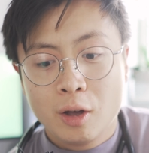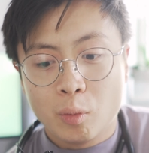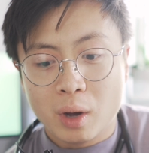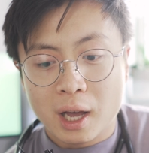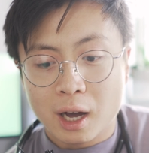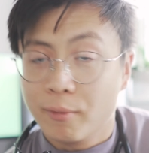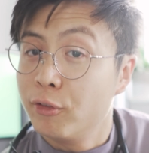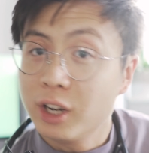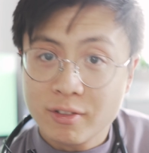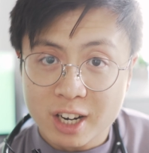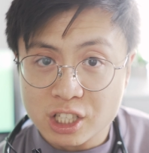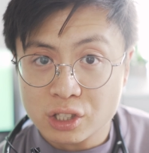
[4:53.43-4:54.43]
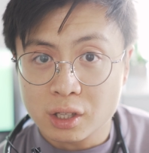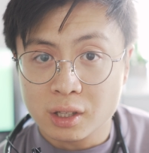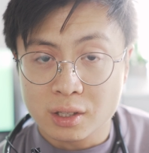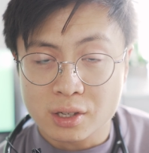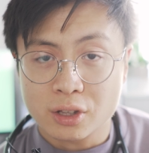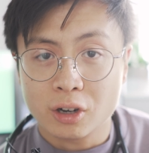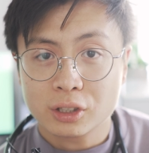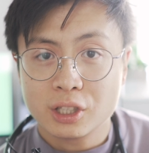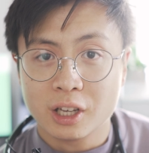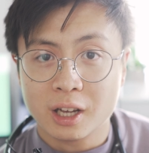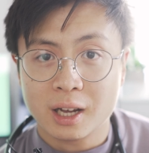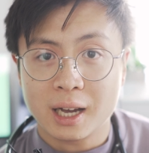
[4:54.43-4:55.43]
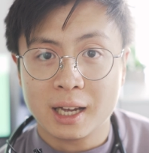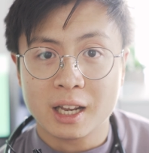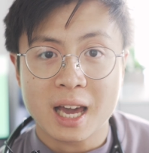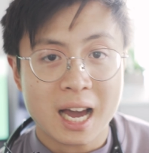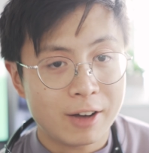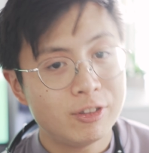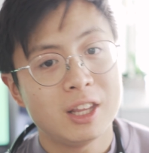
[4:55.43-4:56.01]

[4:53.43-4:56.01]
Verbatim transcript: where I'm fully registered as a doctor and I have